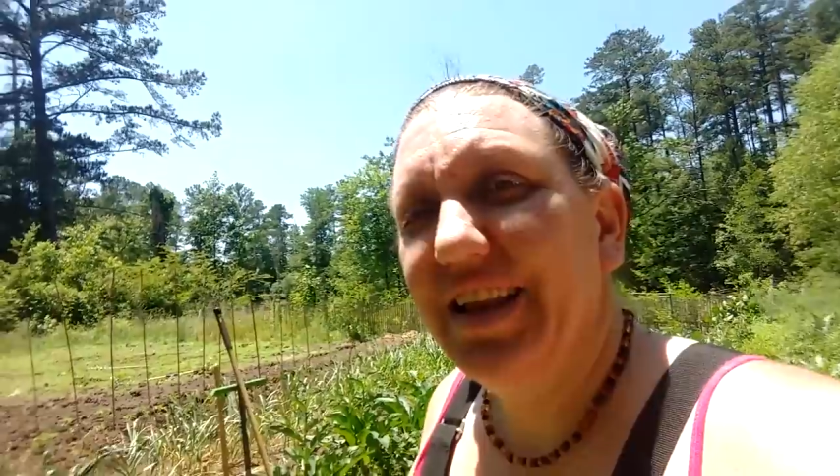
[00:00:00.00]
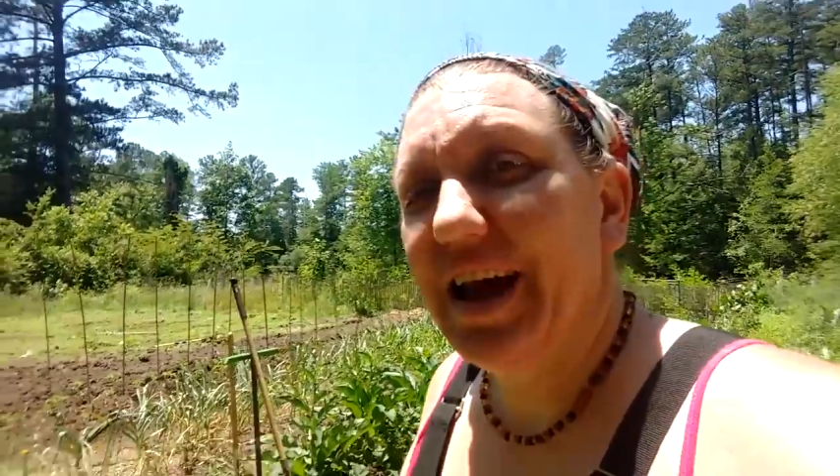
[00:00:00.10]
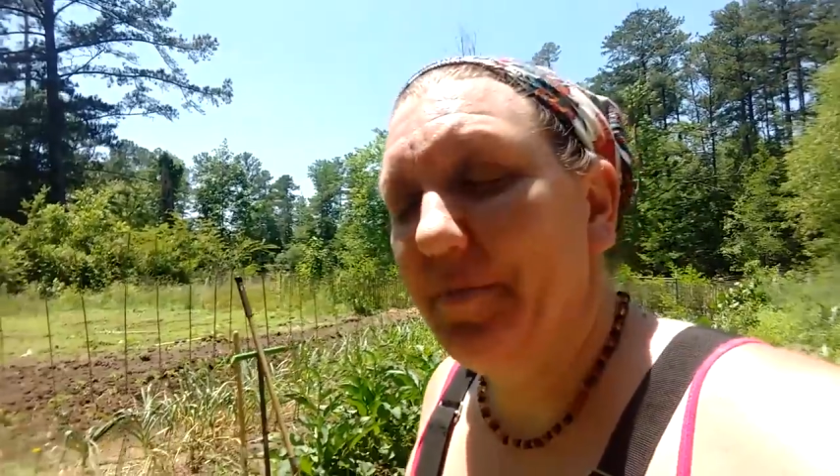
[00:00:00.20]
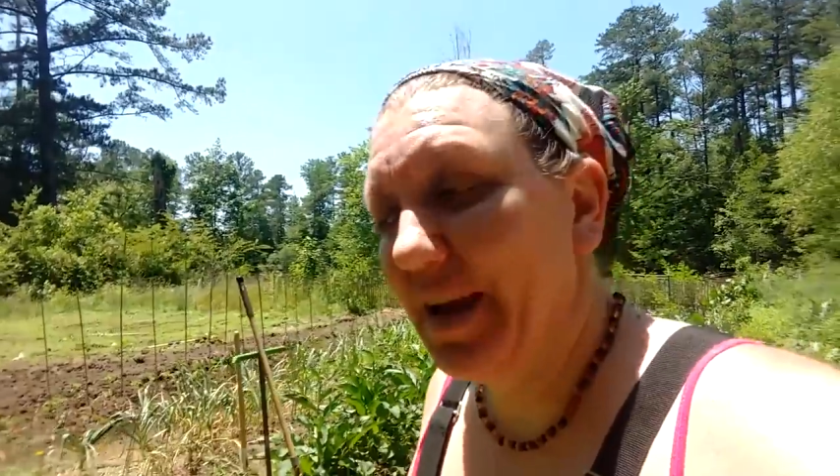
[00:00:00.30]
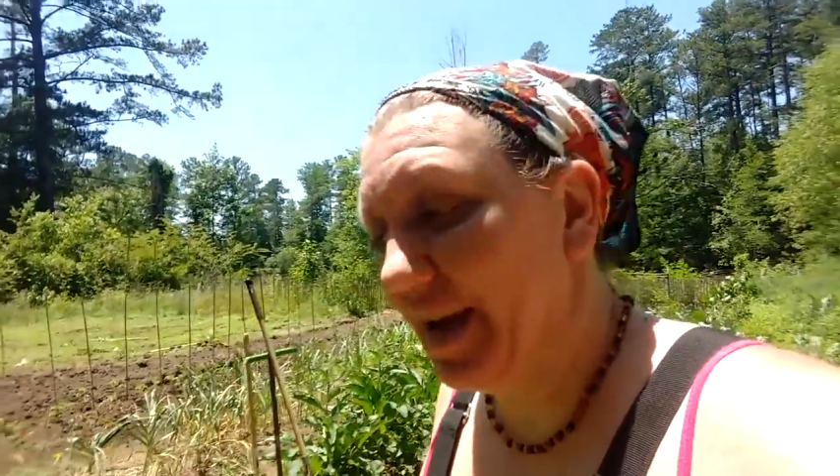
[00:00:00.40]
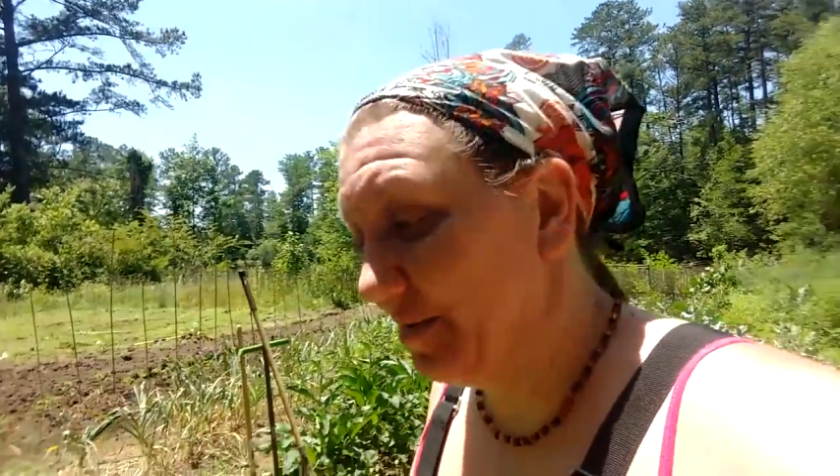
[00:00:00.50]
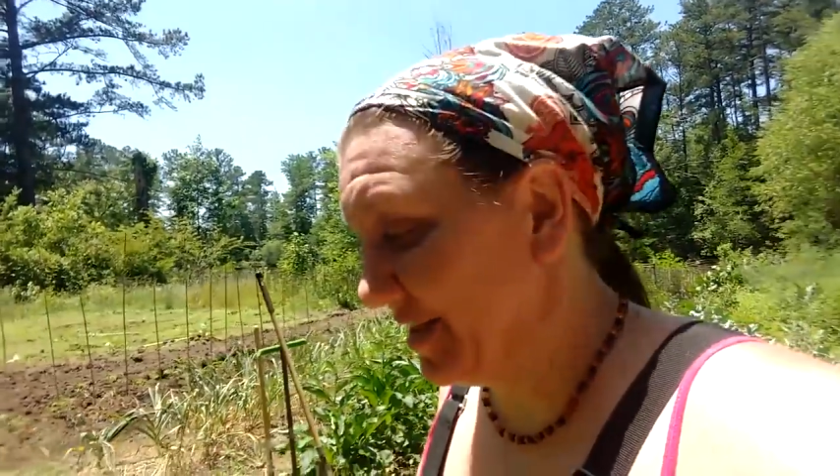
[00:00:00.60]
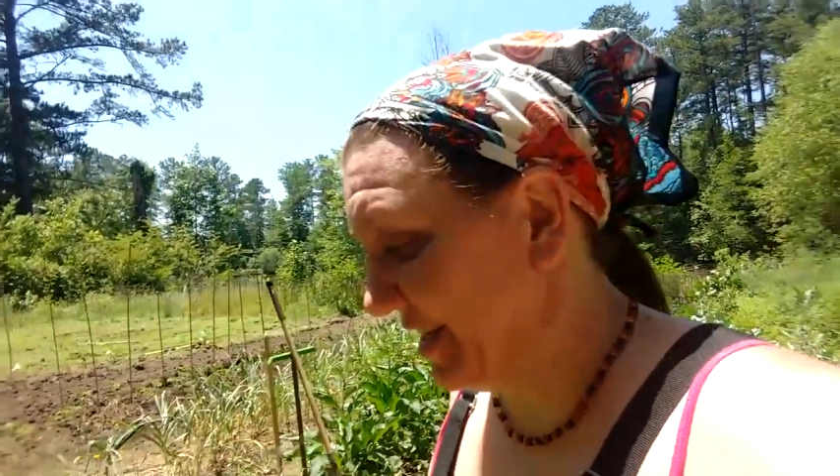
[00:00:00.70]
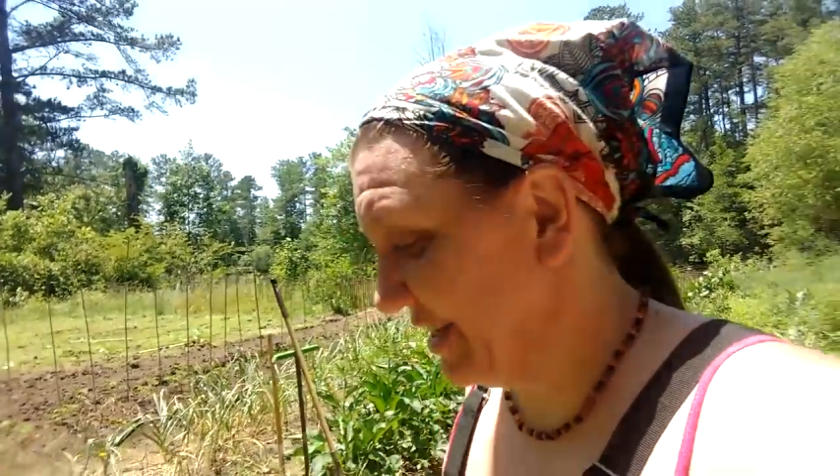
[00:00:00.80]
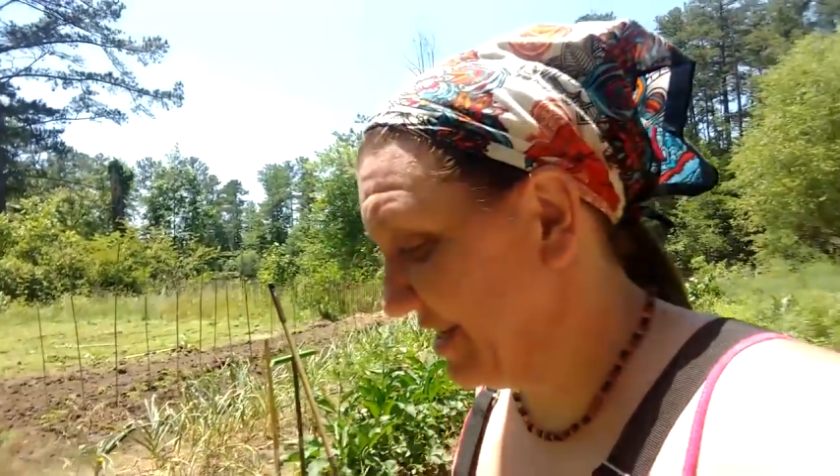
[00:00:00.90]
not being able
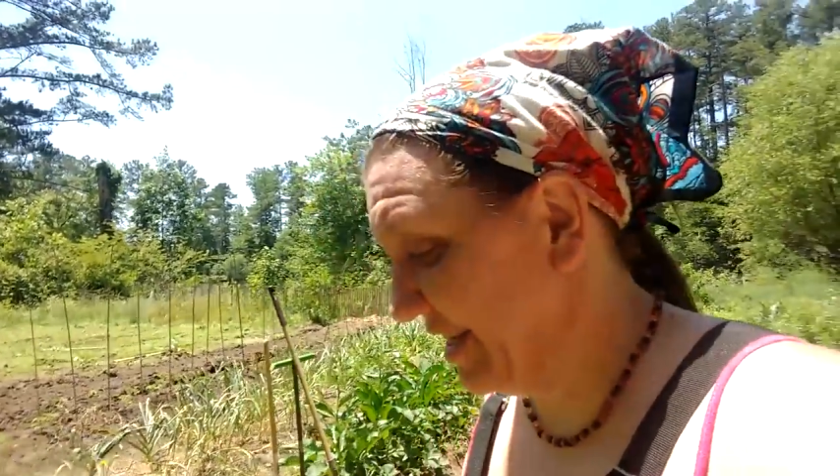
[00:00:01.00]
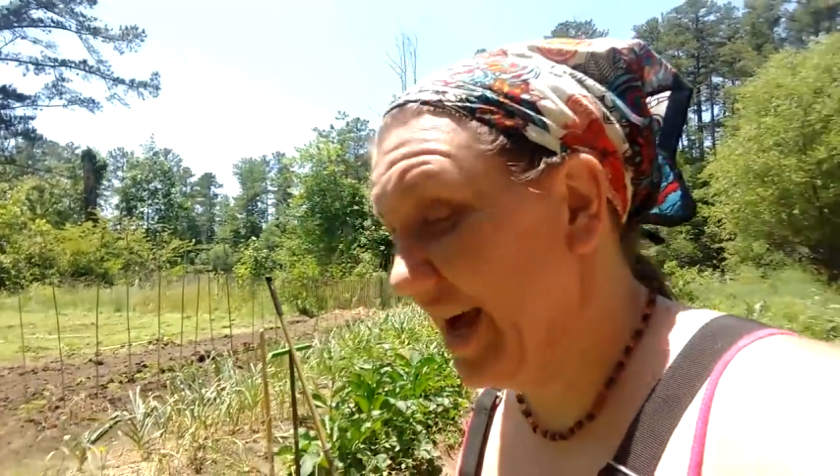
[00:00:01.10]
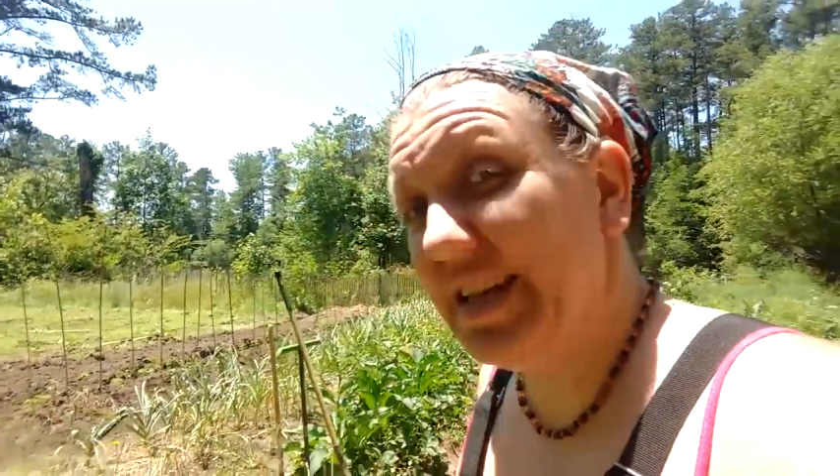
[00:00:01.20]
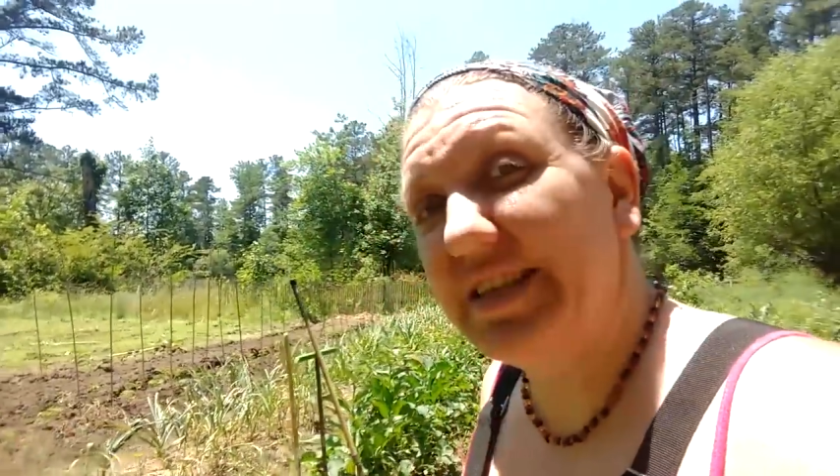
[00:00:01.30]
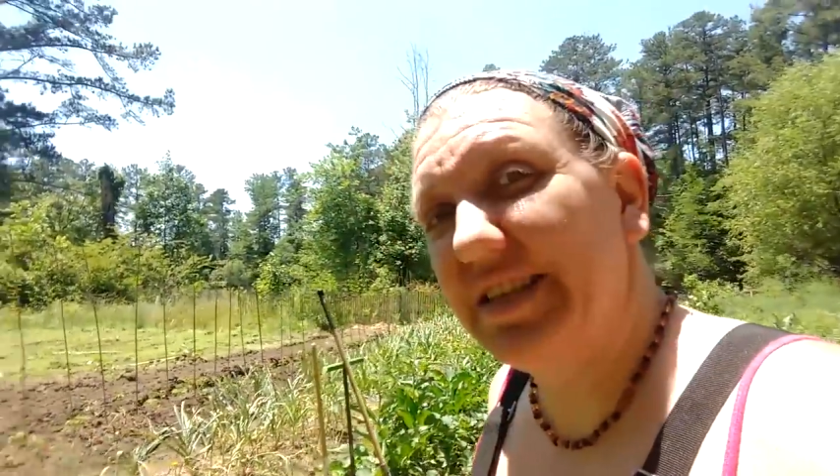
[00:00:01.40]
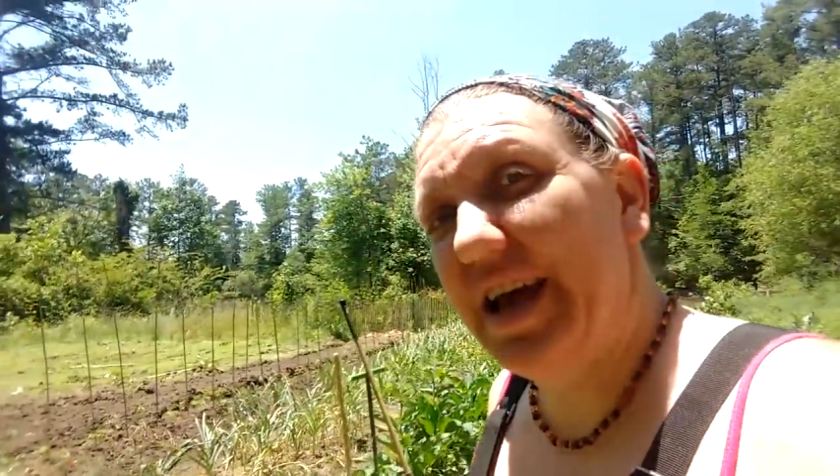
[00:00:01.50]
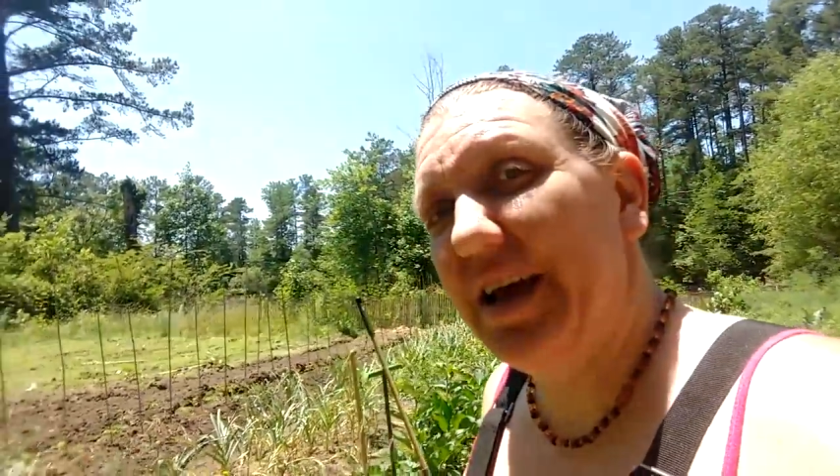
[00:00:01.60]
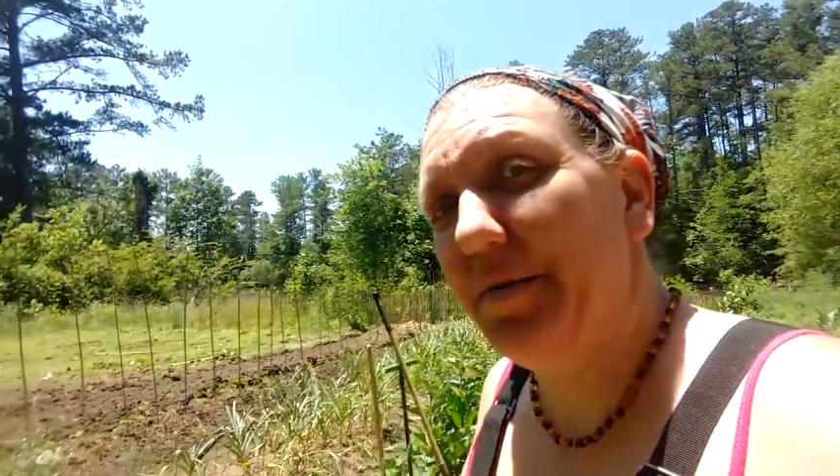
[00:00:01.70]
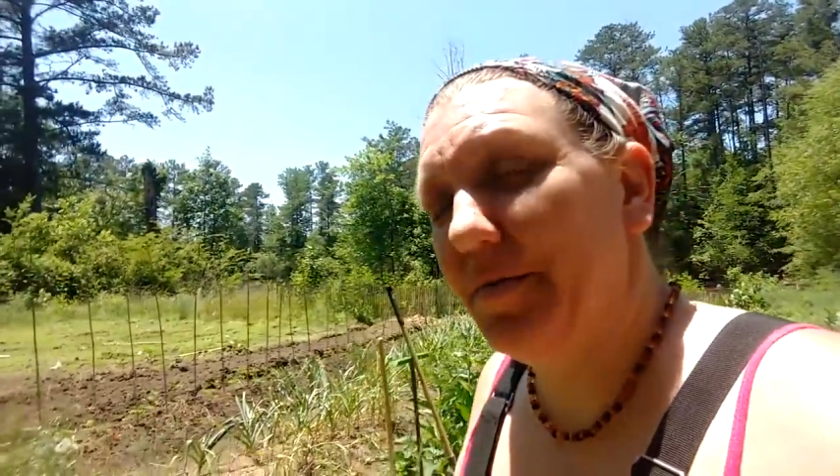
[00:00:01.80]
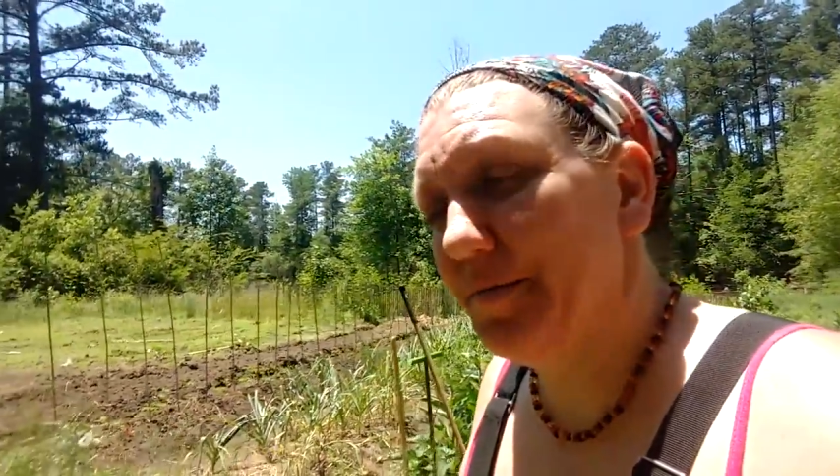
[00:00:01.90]
to get to that step